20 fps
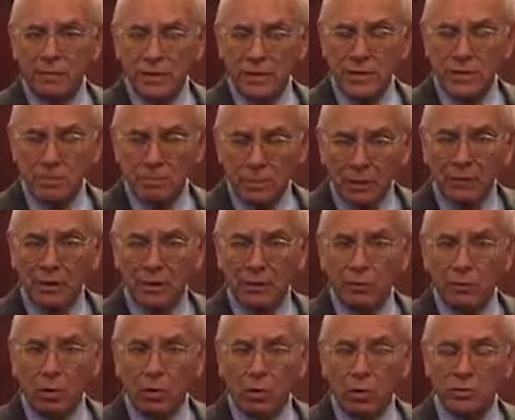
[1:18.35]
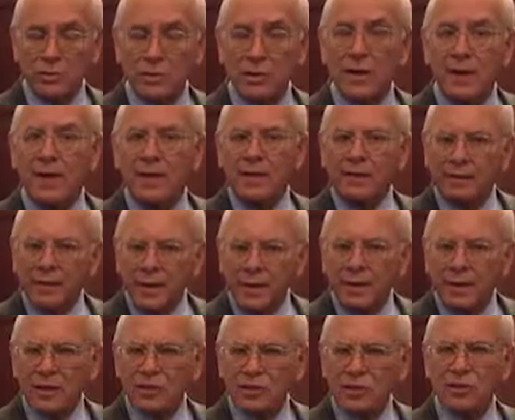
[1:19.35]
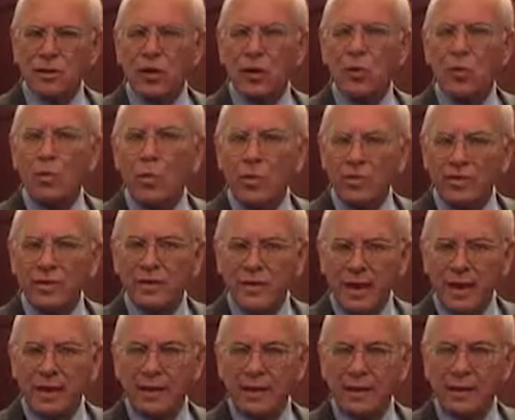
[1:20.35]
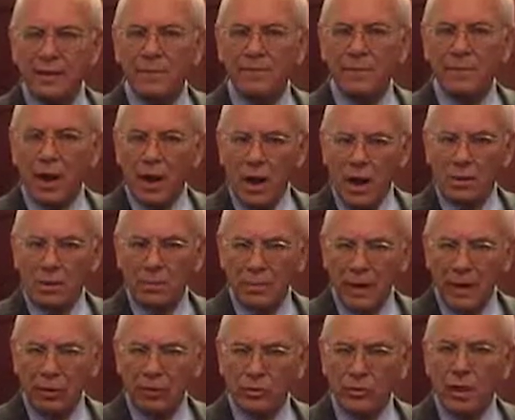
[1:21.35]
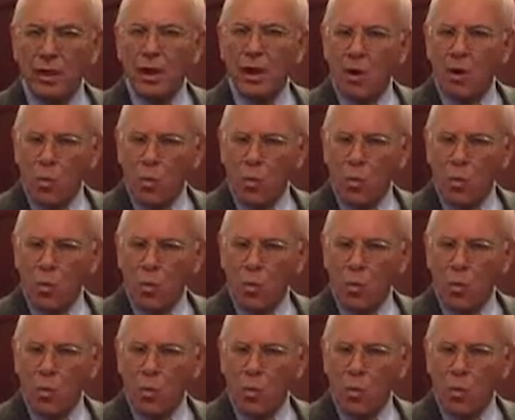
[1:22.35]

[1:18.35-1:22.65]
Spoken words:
disability roles, letting us know what the data are about.